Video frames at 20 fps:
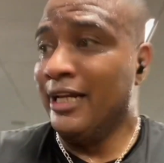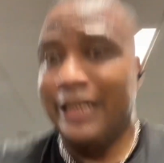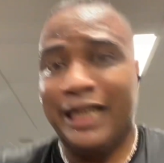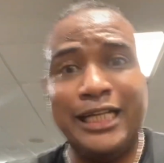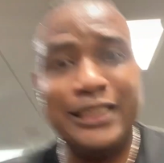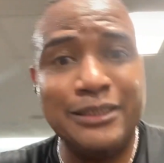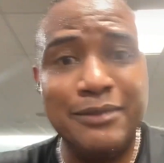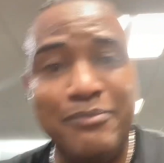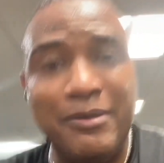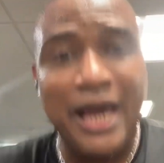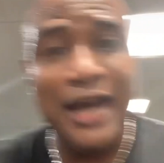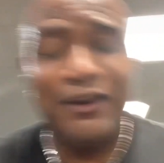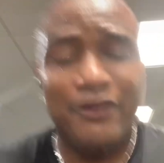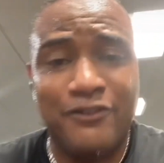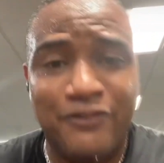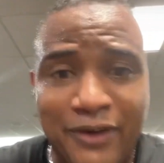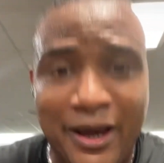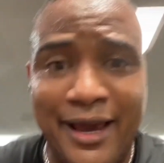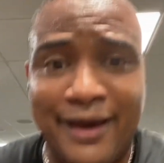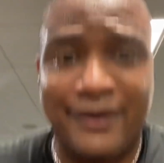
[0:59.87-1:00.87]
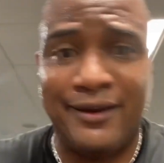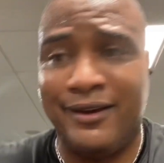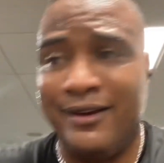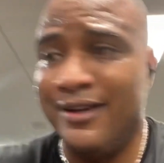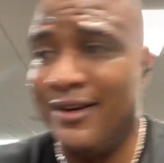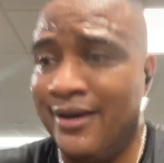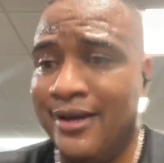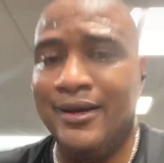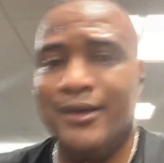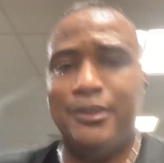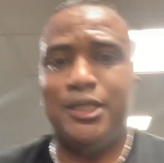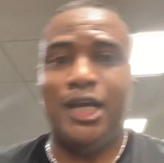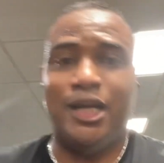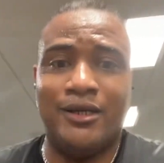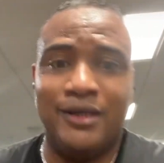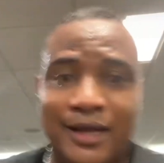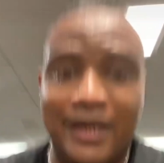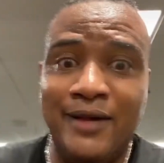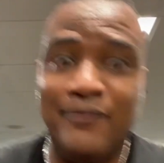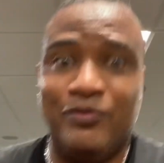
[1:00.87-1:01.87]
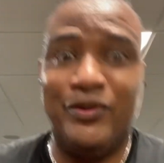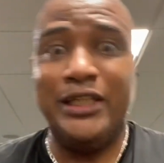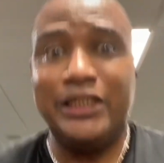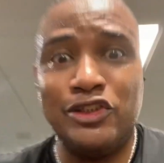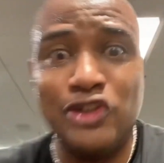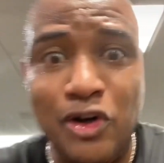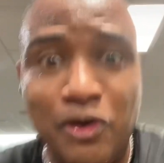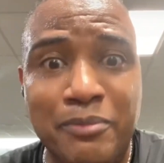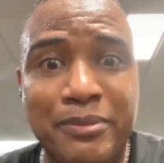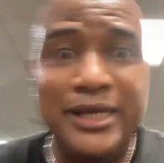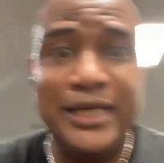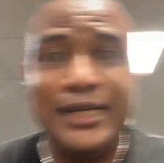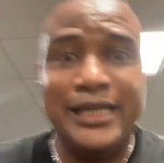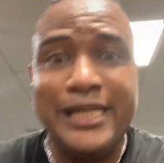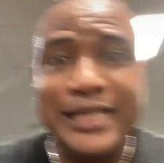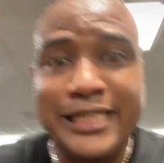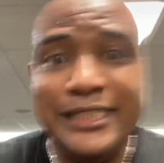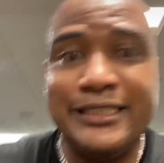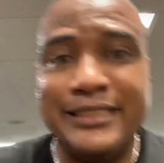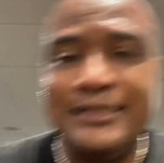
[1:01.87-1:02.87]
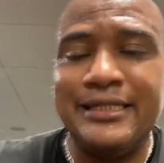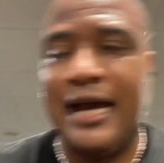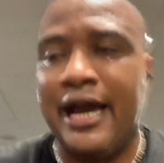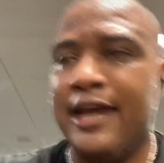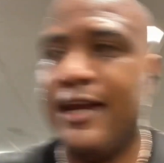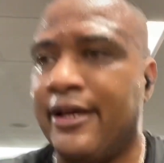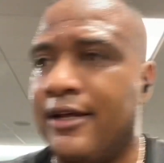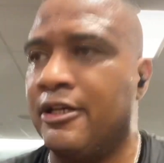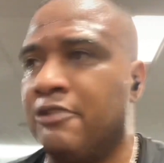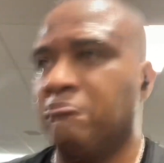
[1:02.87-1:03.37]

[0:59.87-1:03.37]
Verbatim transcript: As a matter of fact, this gonna be an easy night.